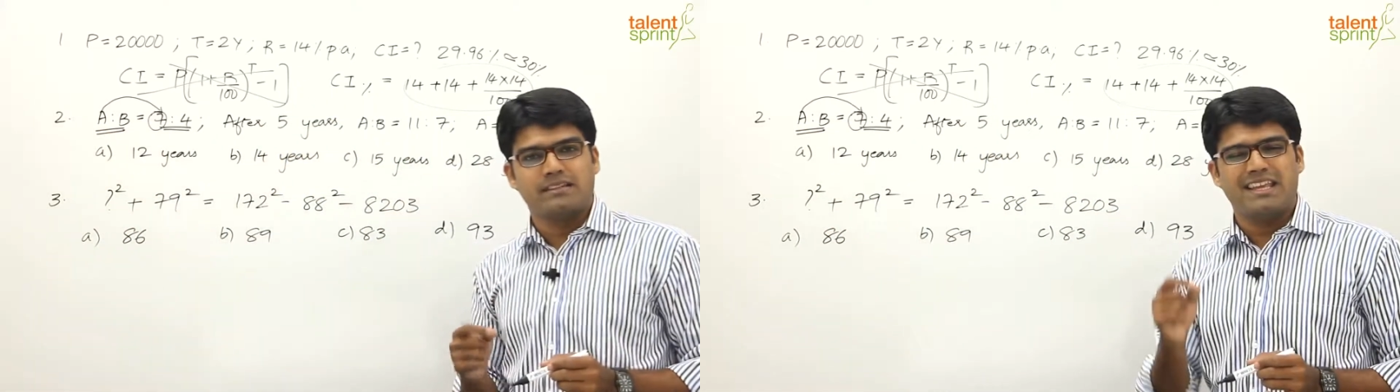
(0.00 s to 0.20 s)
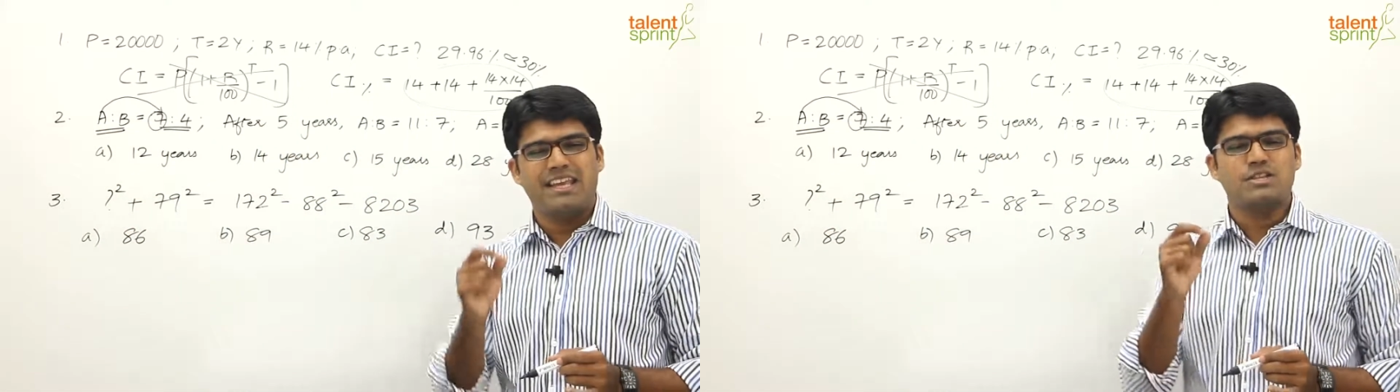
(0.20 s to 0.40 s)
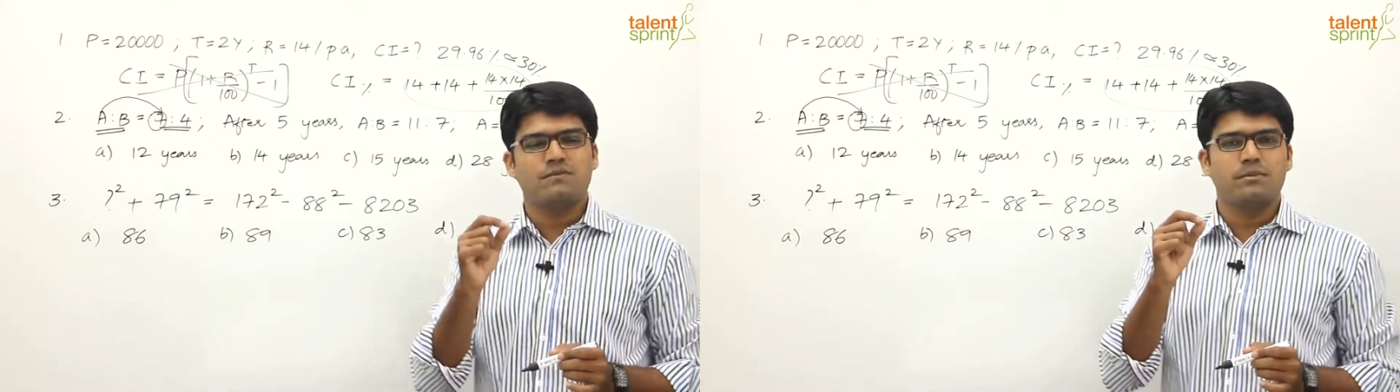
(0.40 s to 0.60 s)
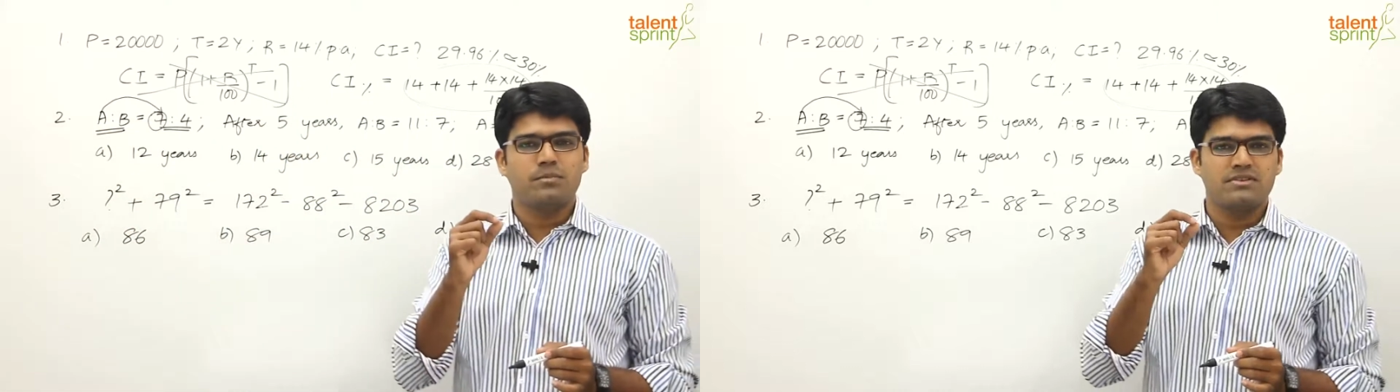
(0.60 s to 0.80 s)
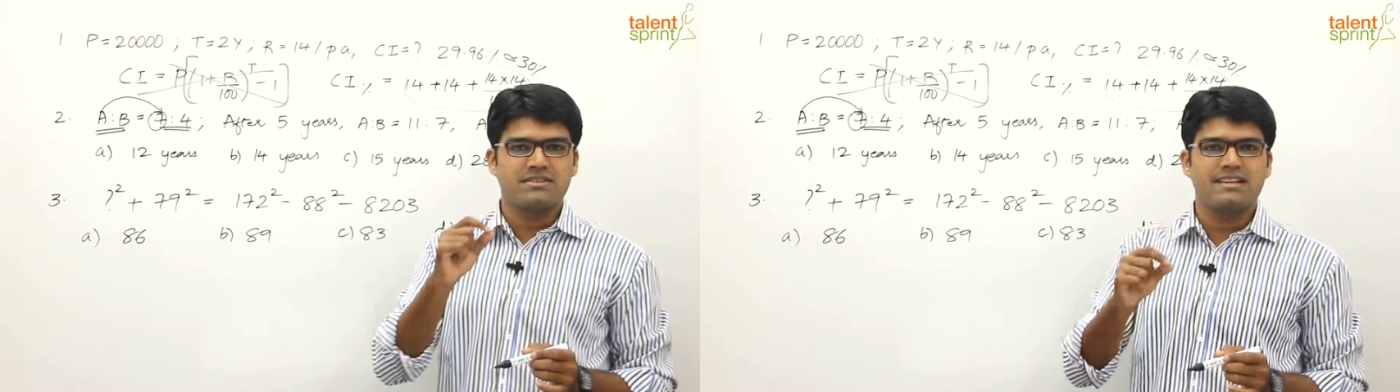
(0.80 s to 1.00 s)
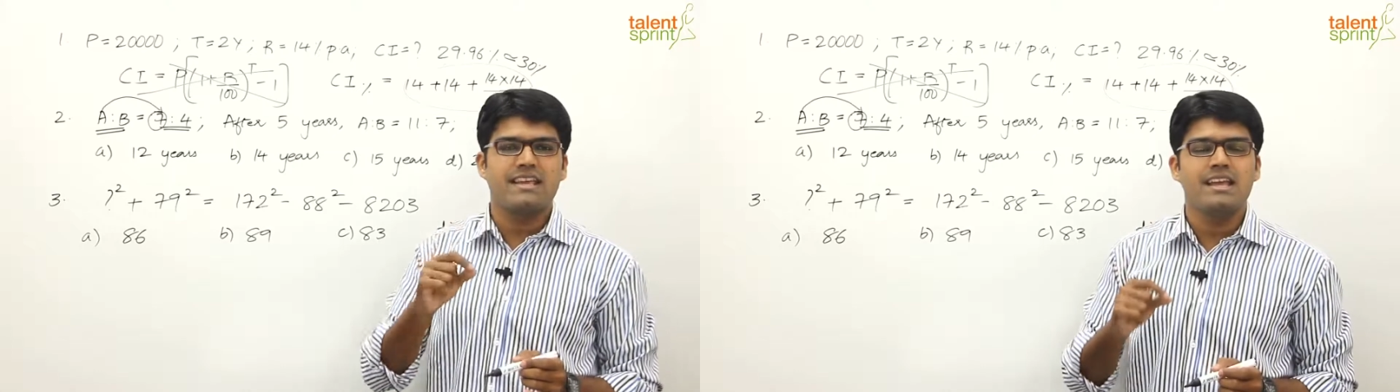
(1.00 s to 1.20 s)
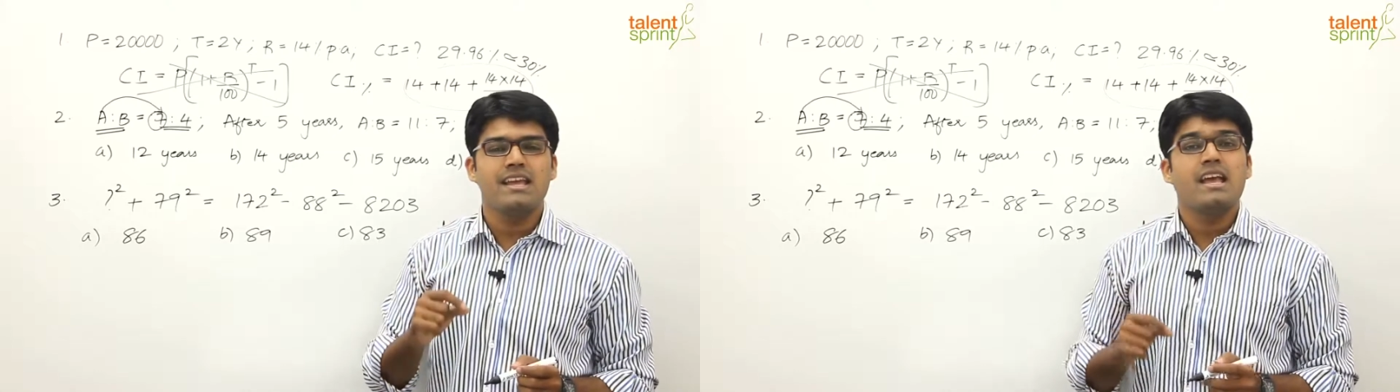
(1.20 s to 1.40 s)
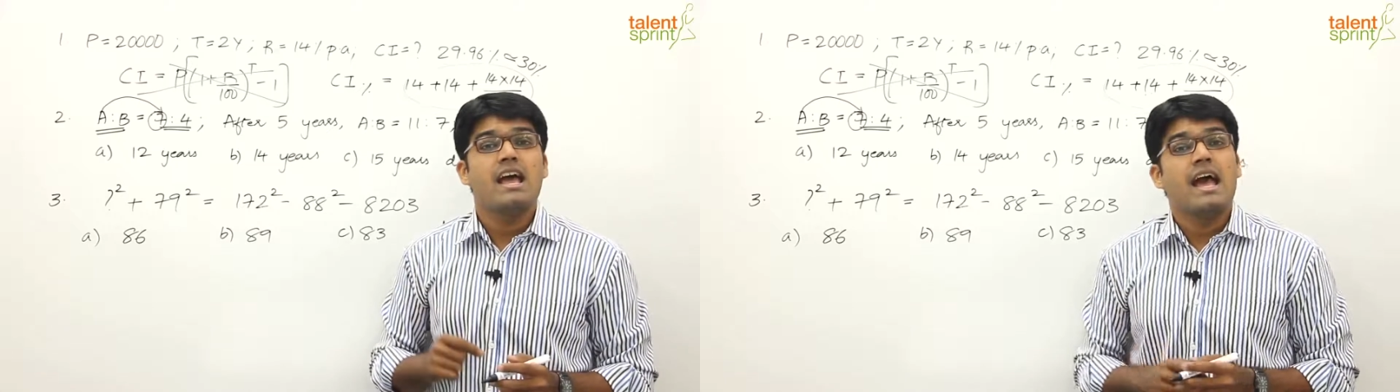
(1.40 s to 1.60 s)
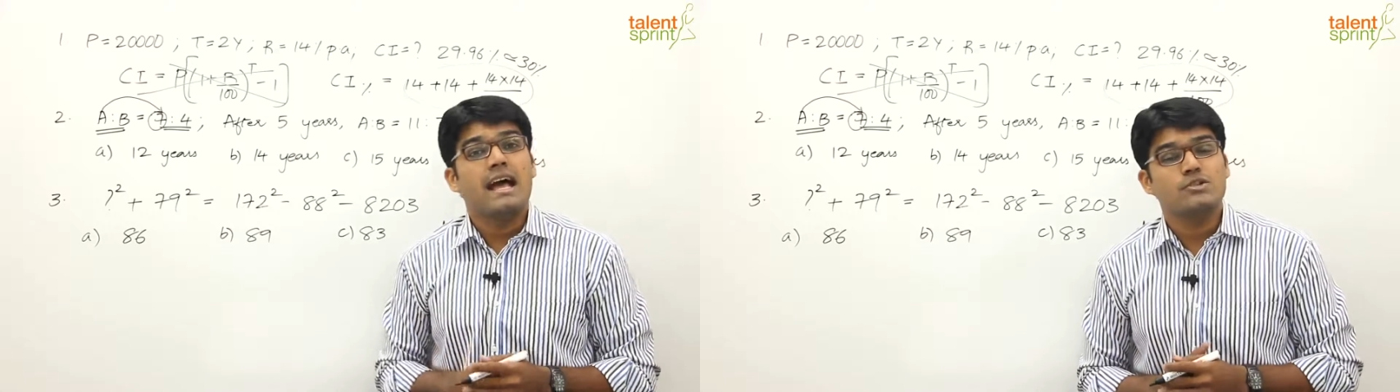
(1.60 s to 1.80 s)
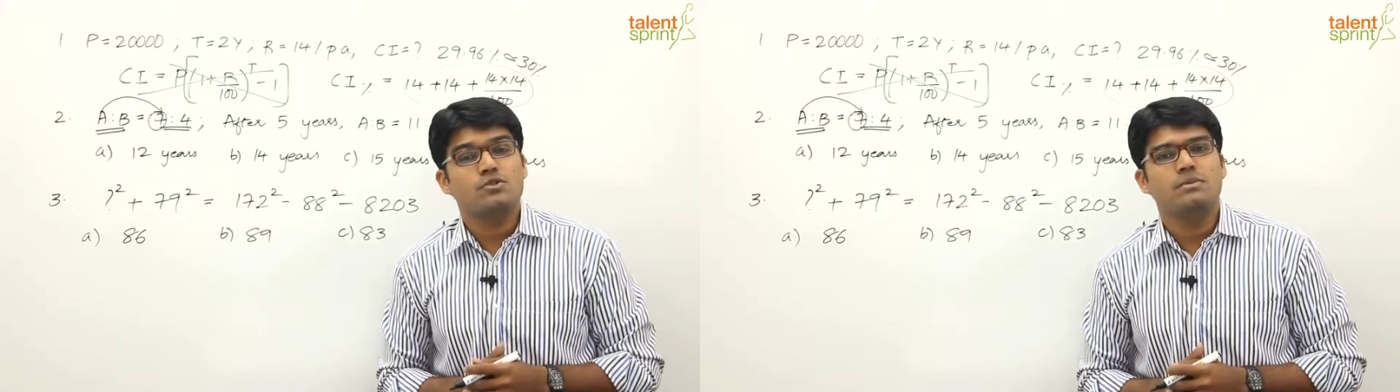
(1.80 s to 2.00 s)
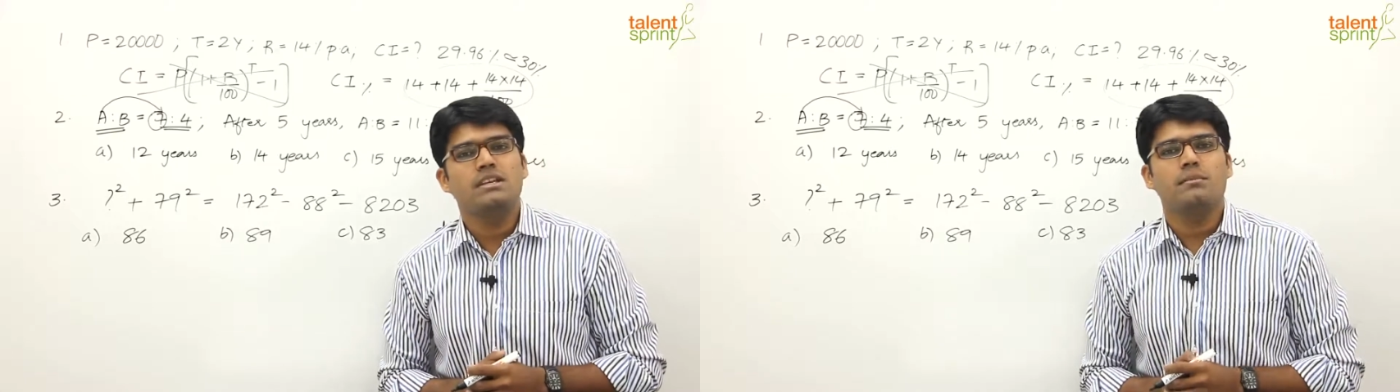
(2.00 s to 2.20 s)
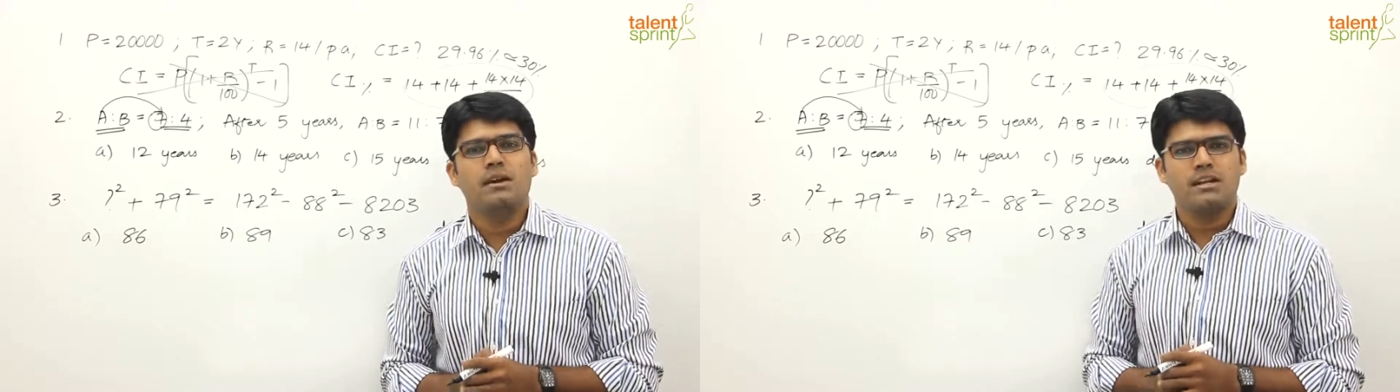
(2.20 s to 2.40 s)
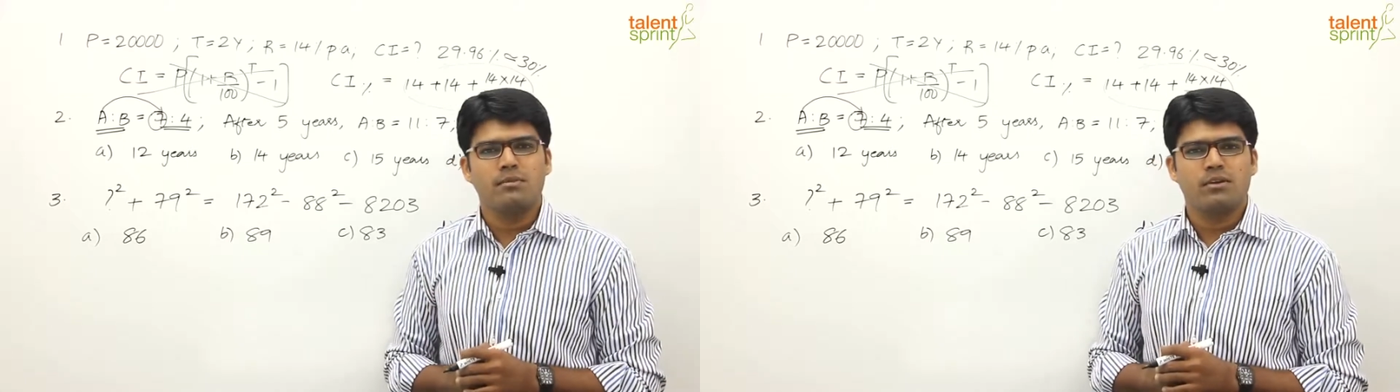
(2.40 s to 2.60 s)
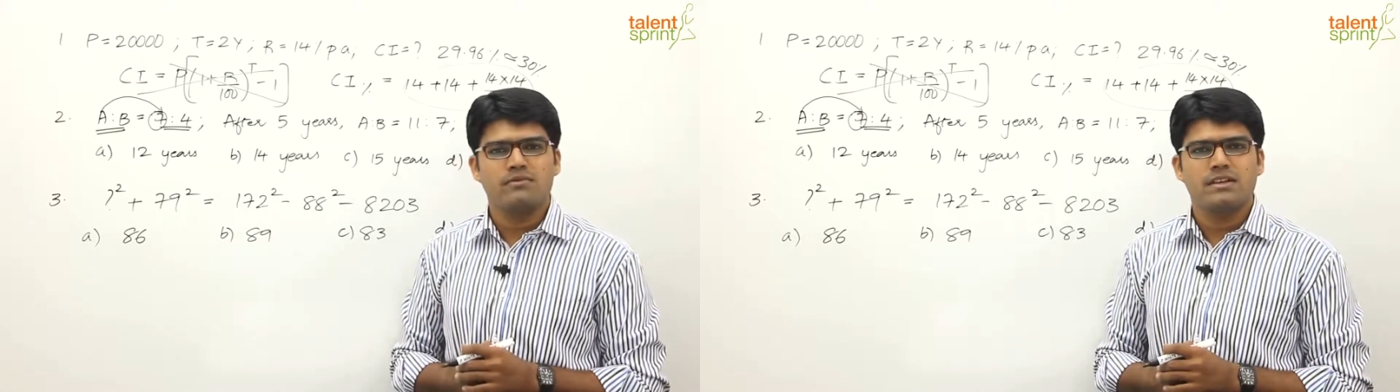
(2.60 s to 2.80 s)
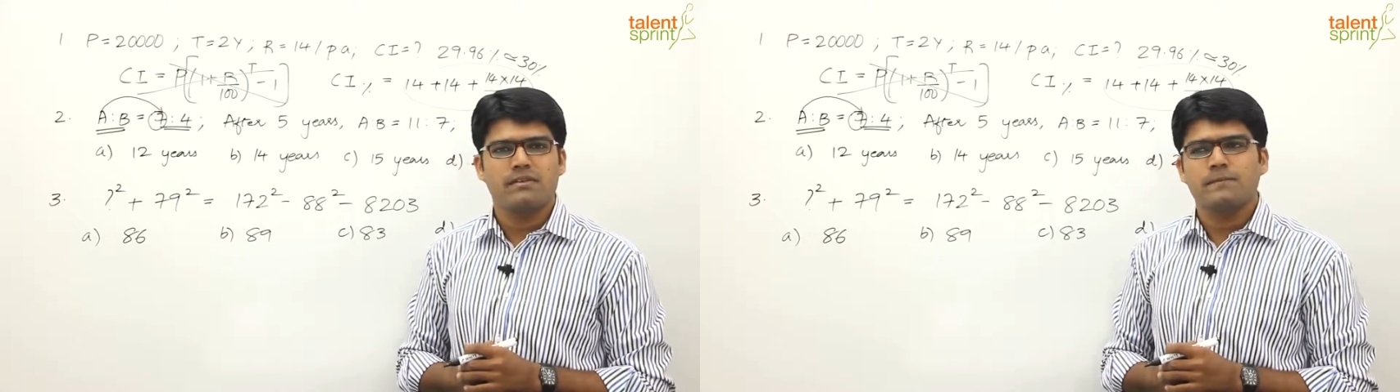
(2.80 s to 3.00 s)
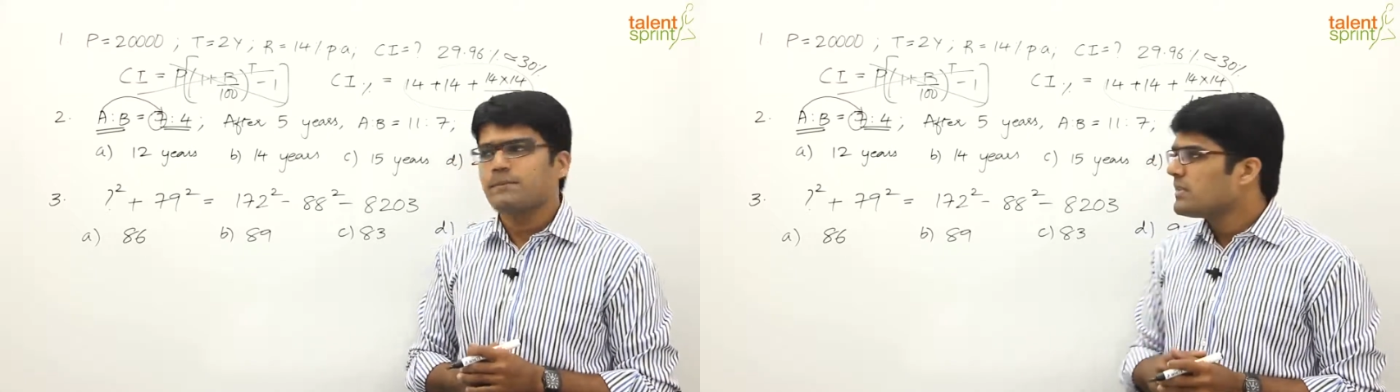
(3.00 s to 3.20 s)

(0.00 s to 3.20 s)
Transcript: The age of the person A has to be a multiple of 7.